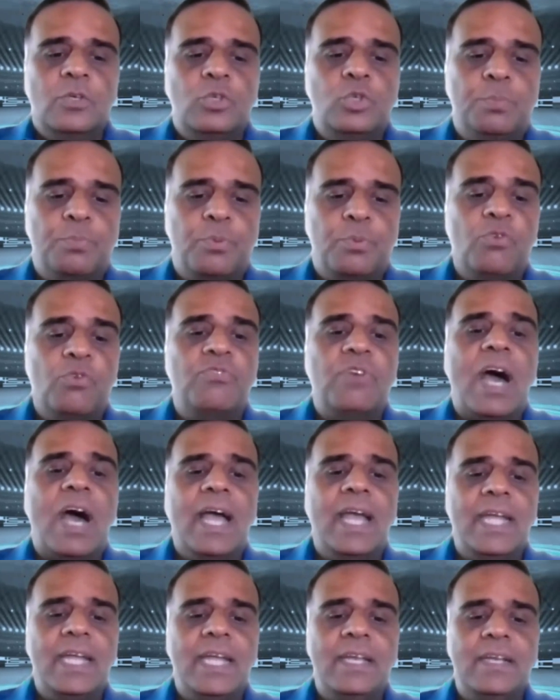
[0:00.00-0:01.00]
to
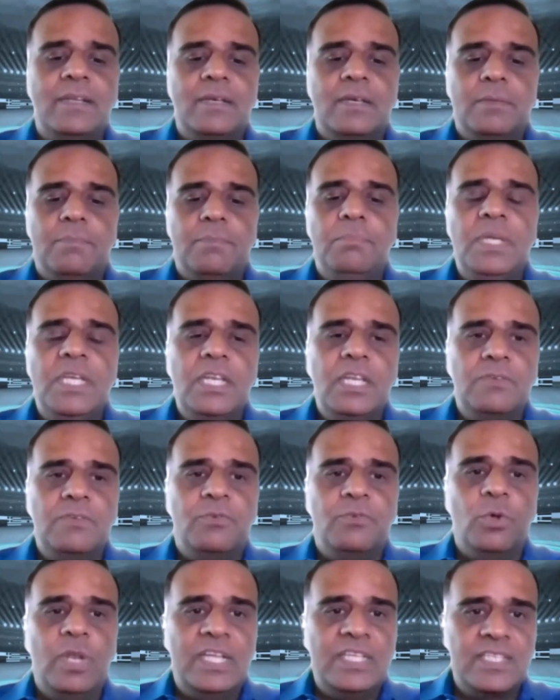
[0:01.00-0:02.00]
provide meaningful